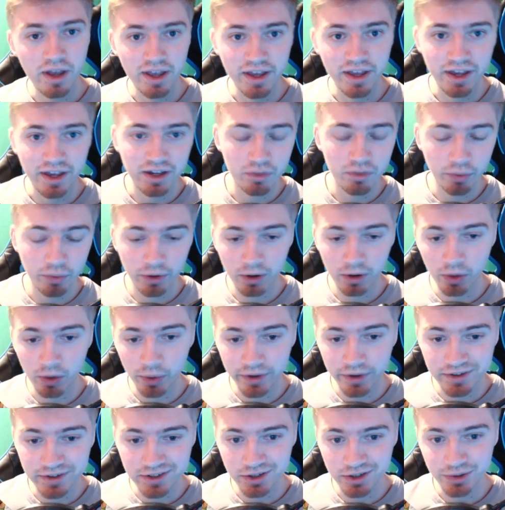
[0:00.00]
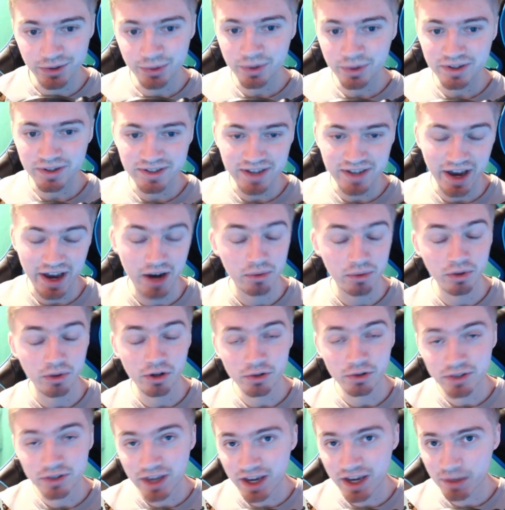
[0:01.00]
and we're going to
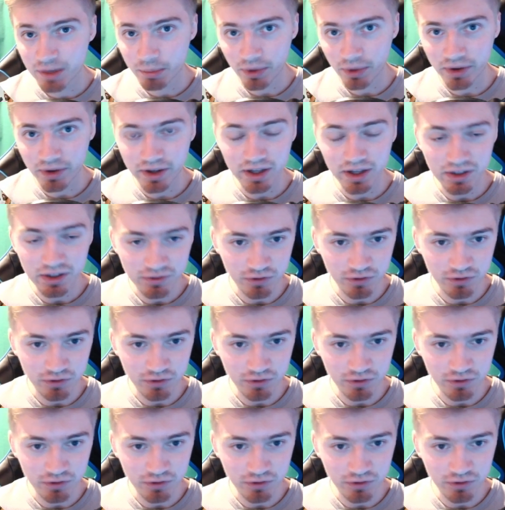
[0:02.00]
download gameplay